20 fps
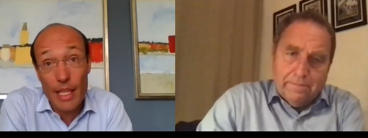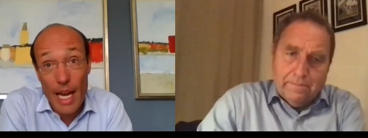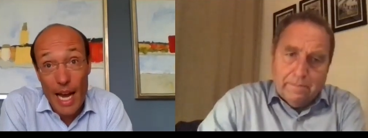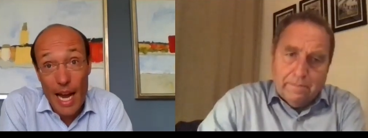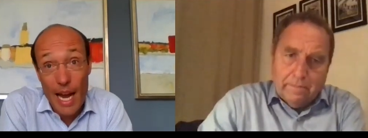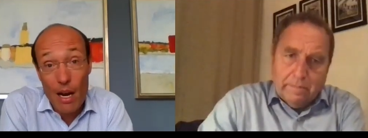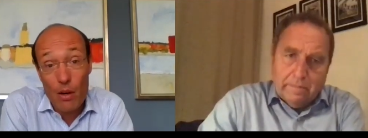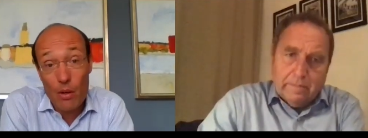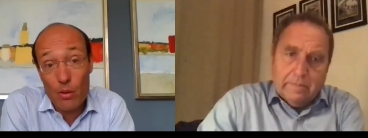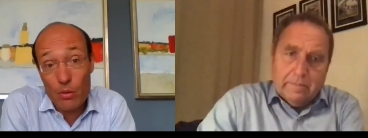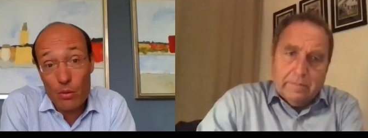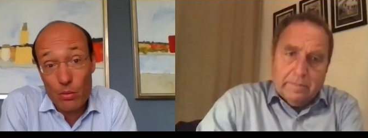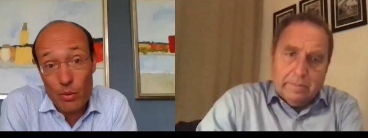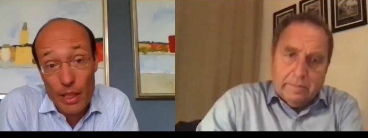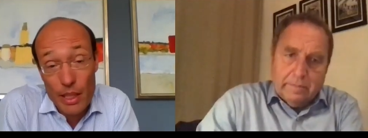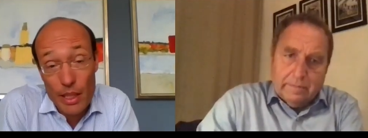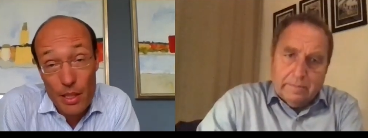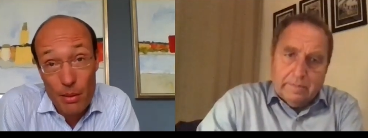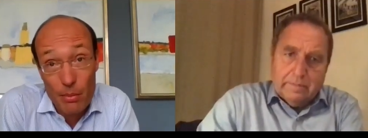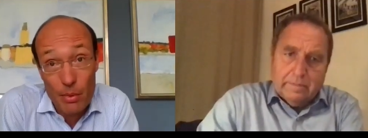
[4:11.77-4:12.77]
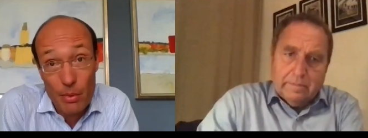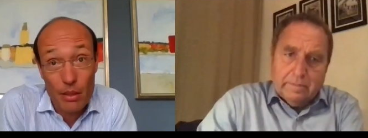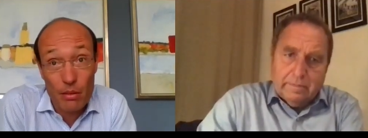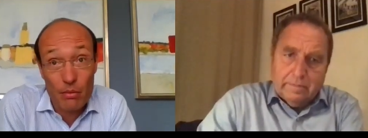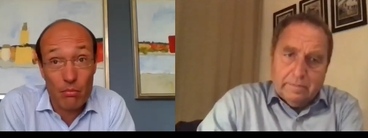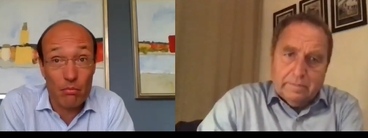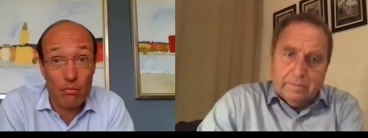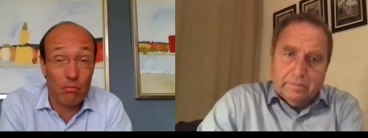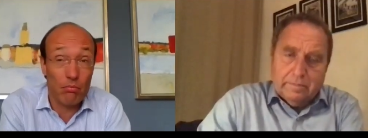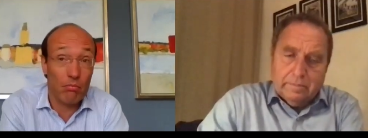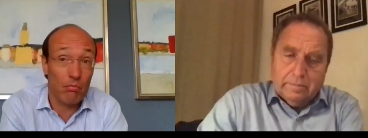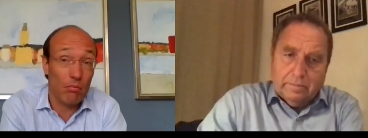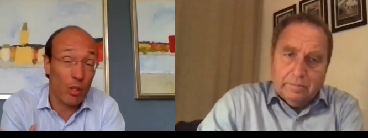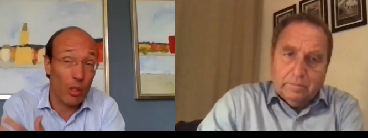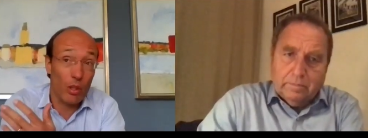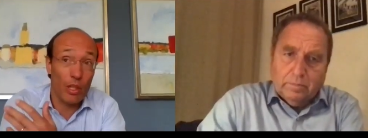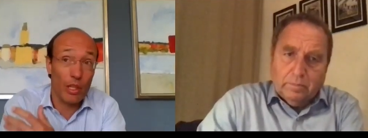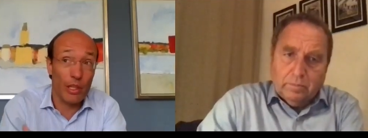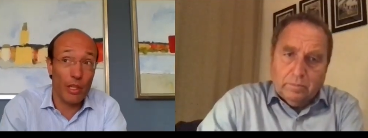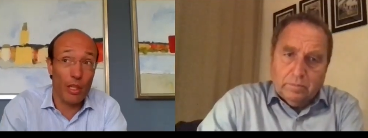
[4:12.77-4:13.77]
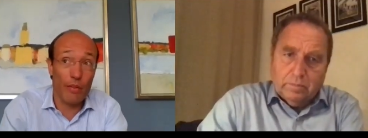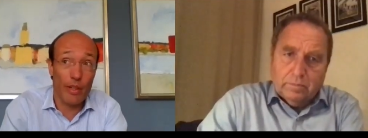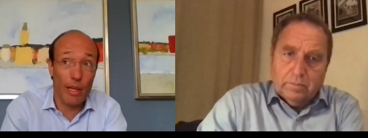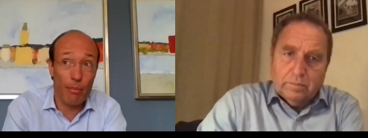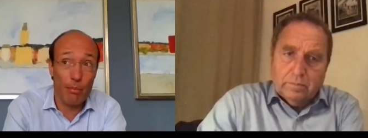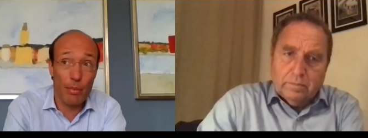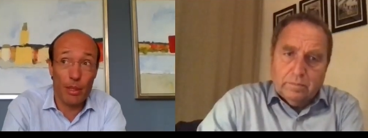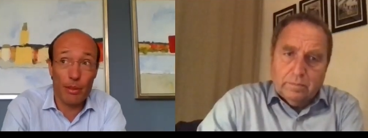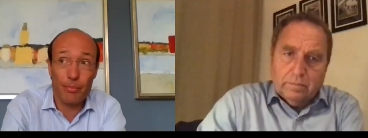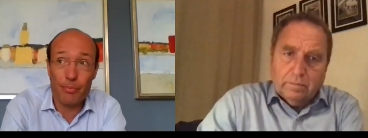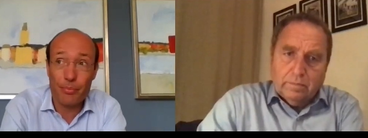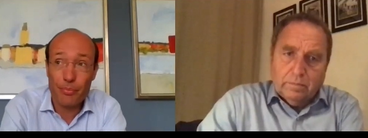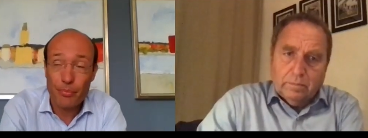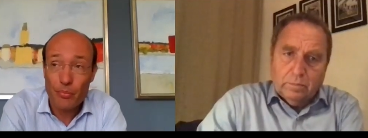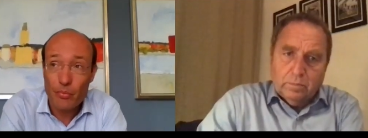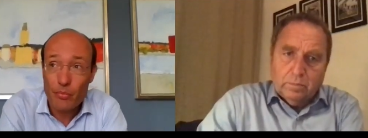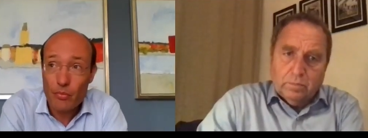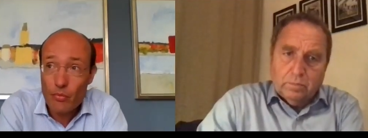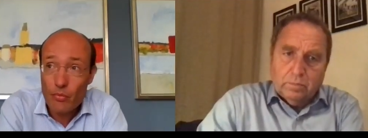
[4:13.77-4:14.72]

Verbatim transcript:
Speaker 1: now, right? I mean, early November,